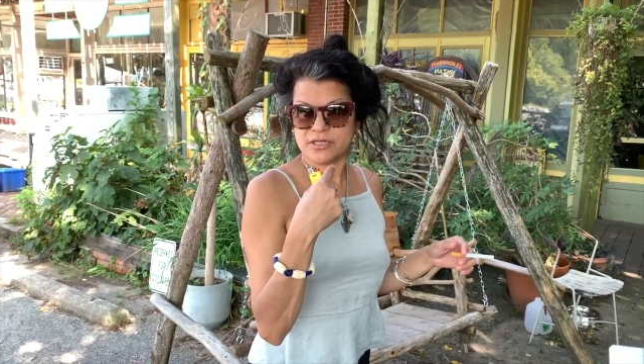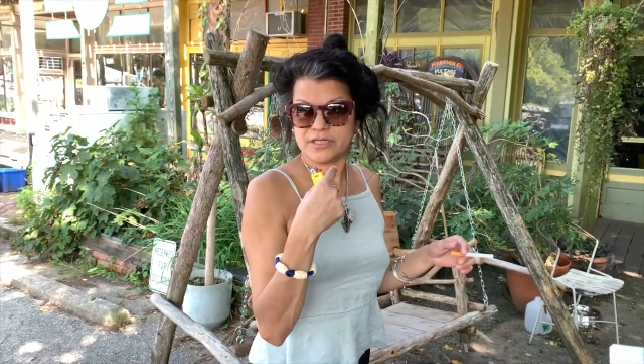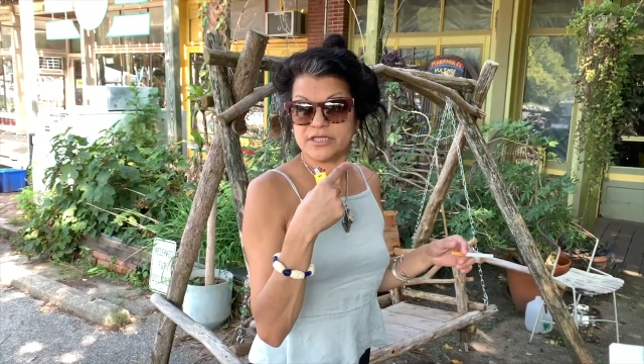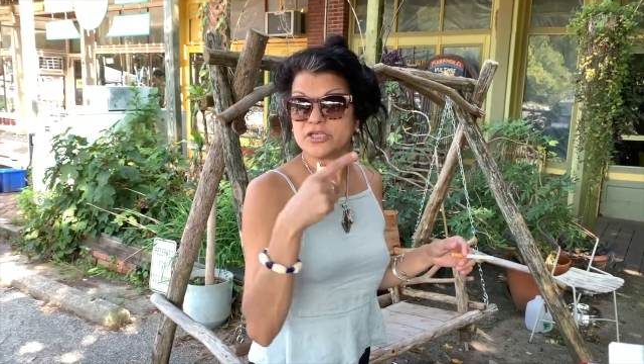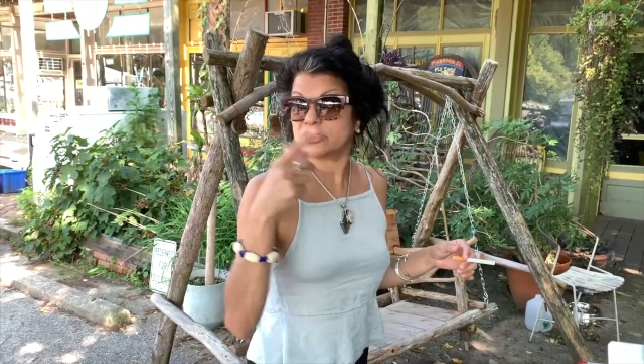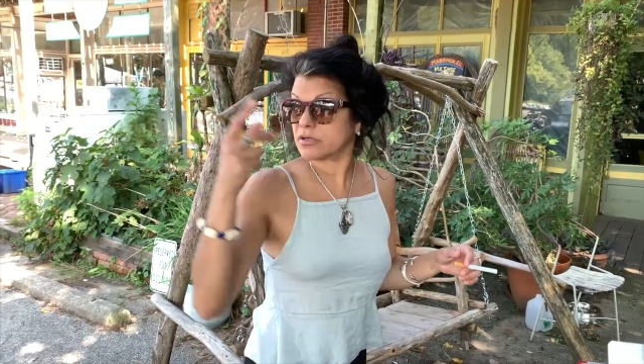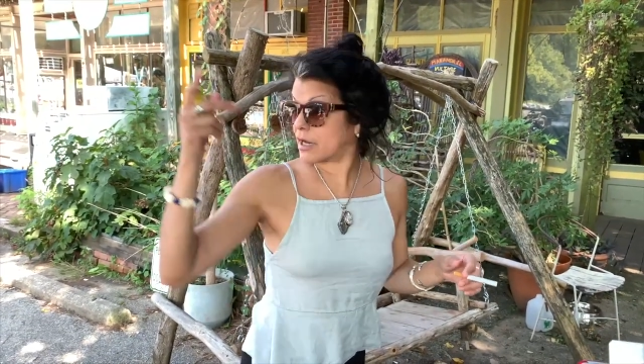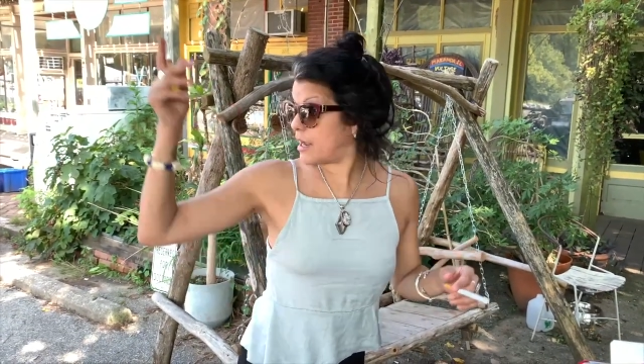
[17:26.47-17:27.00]

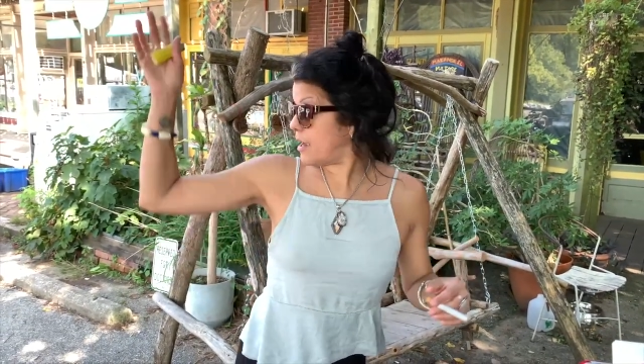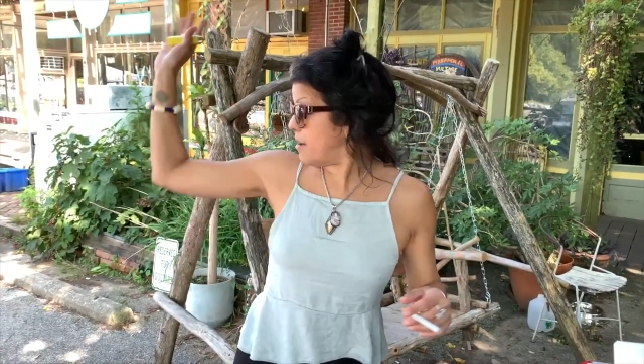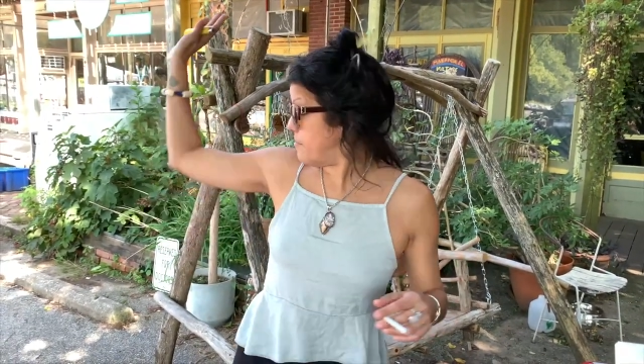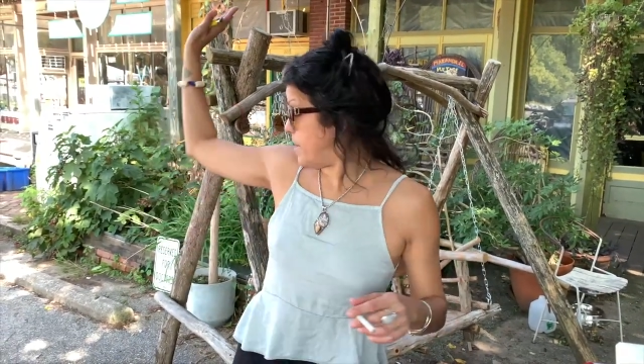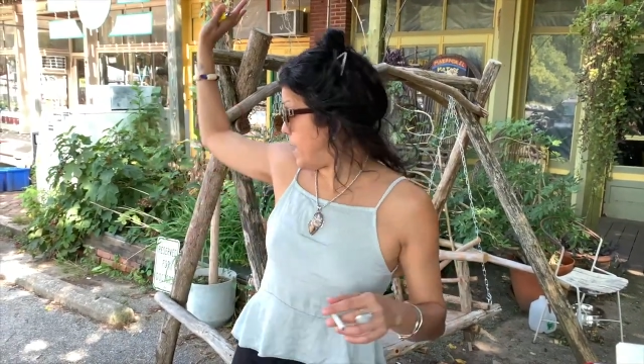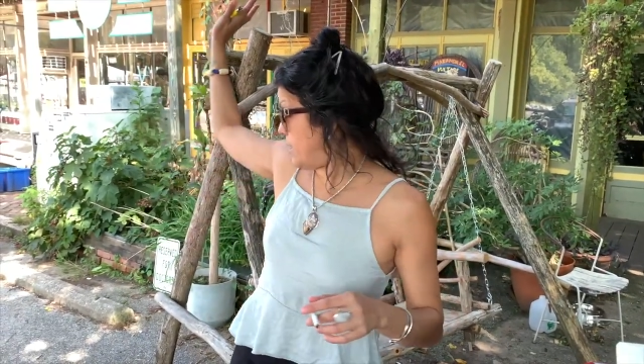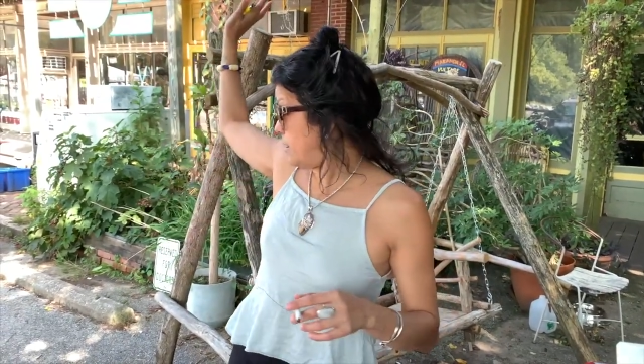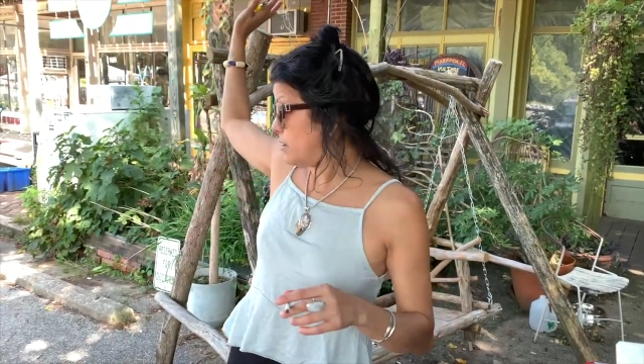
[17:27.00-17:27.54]
It's
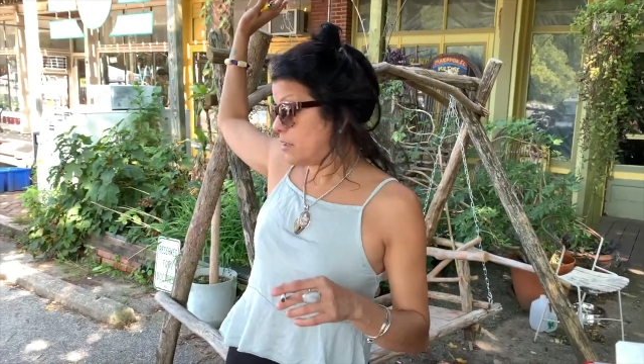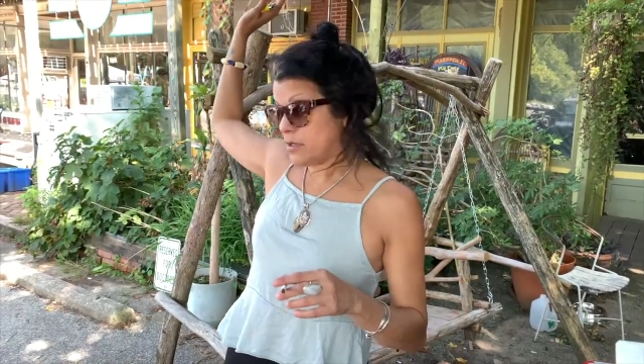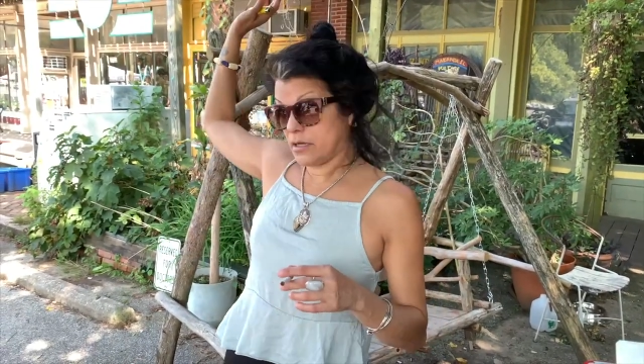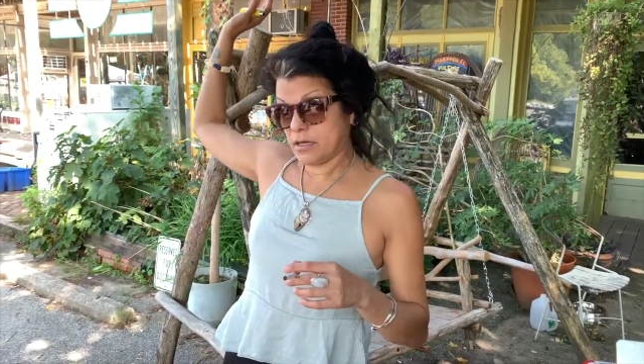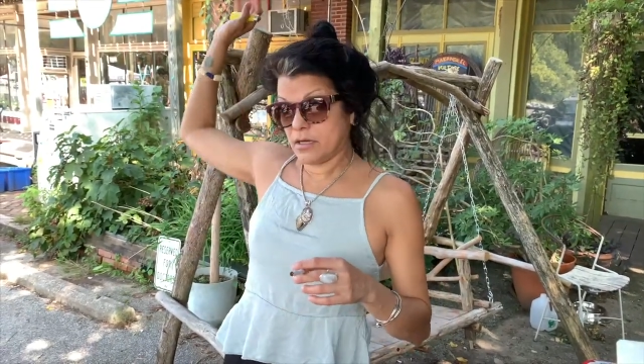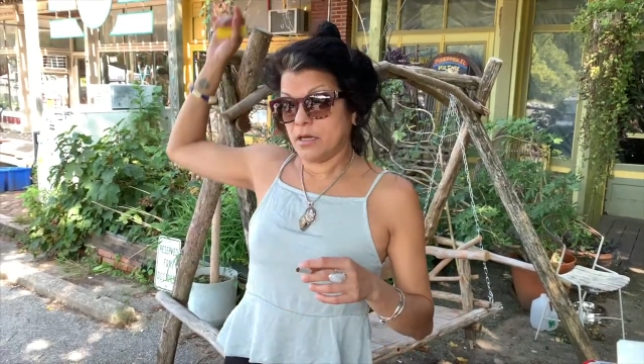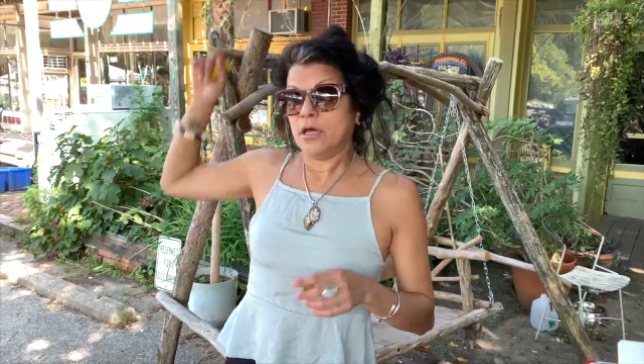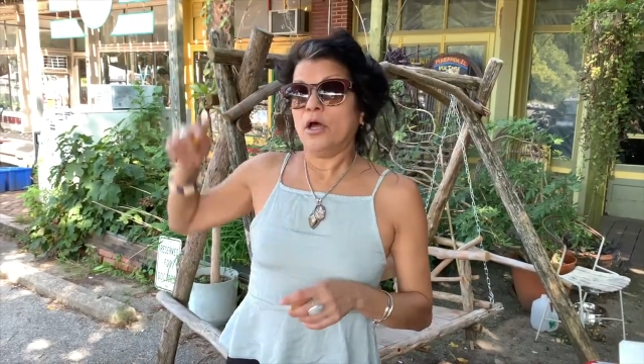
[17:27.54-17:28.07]
coming,
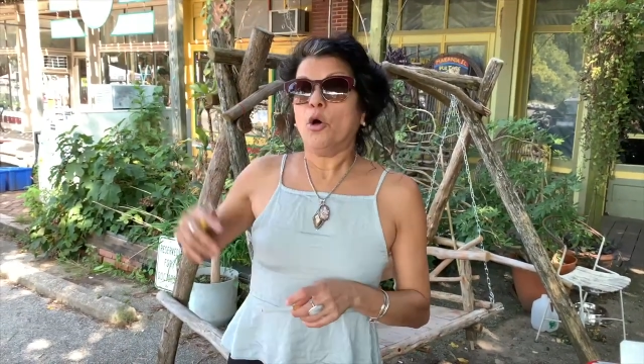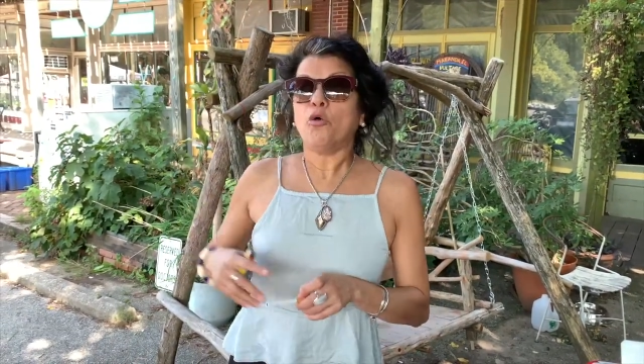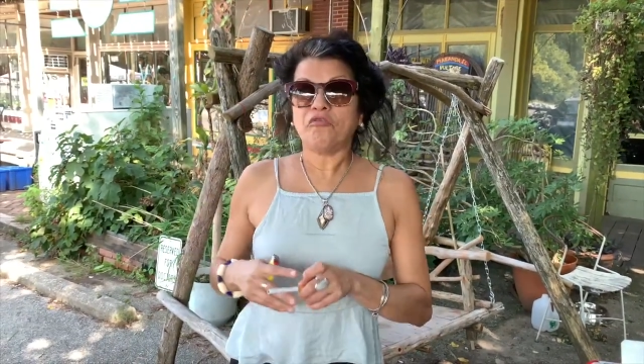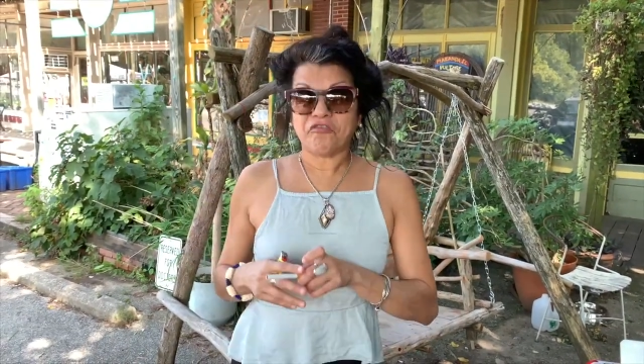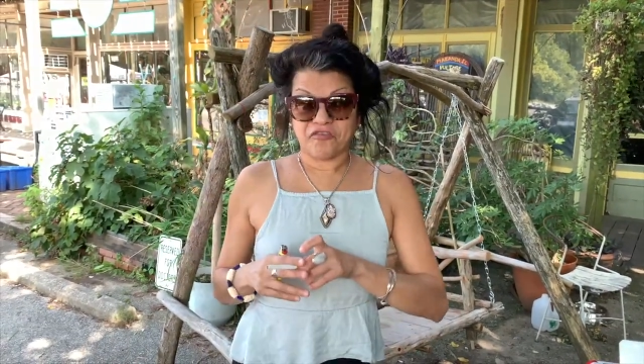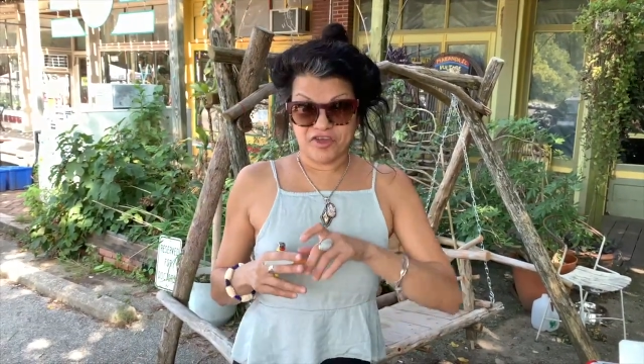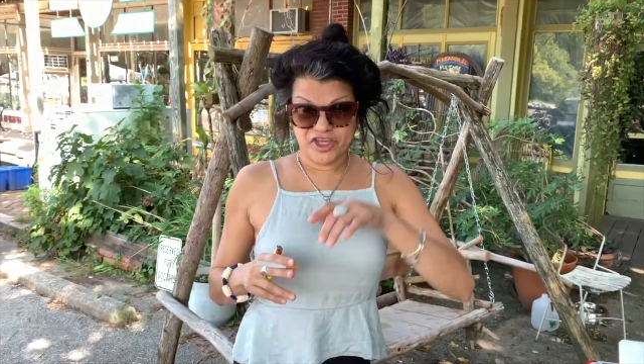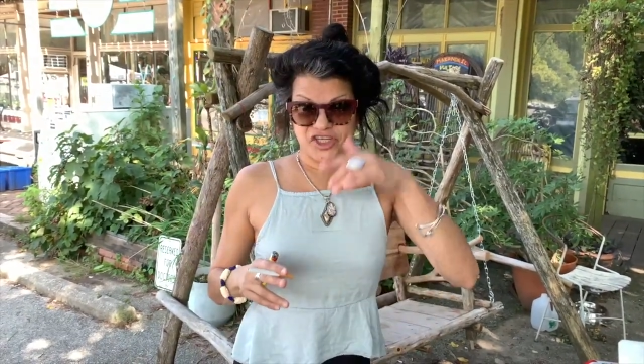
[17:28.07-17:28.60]
we
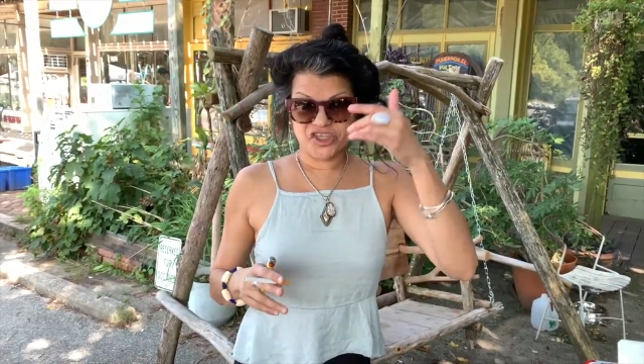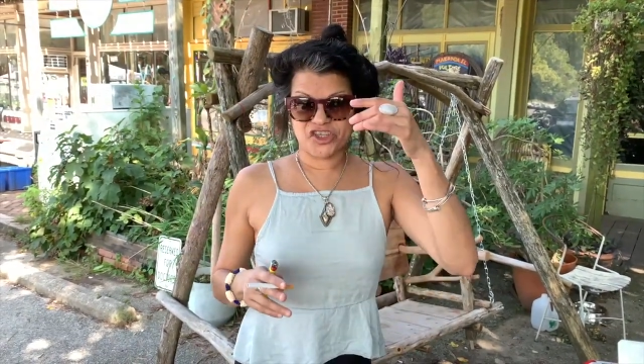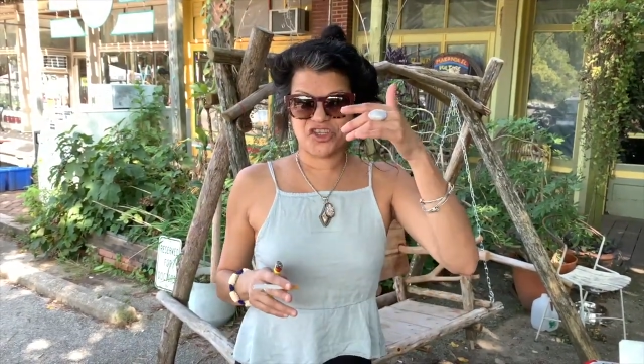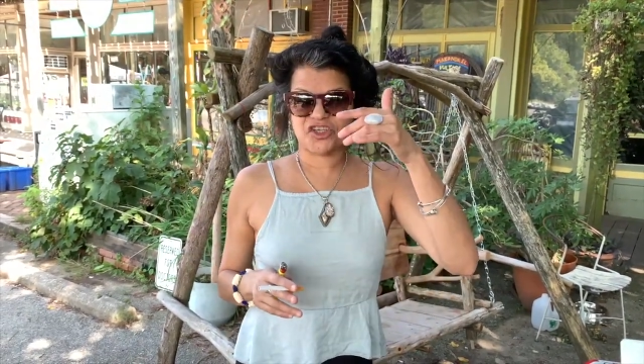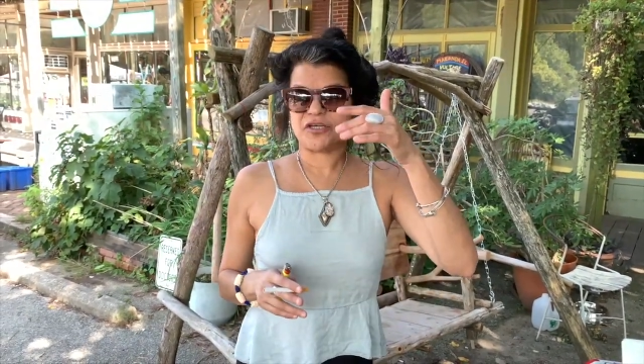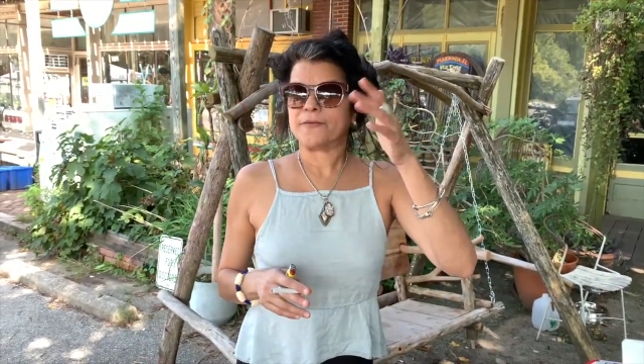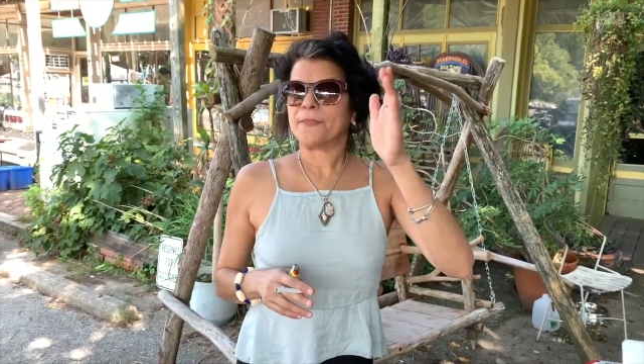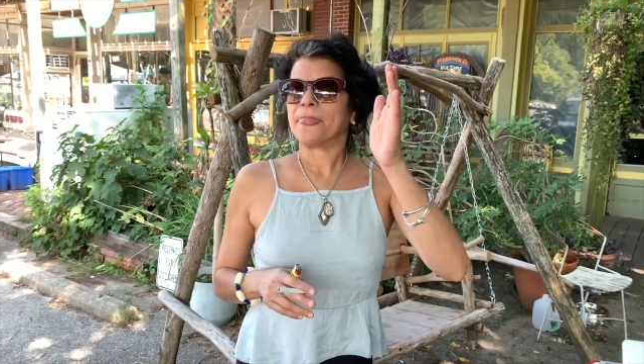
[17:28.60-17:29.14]
fish,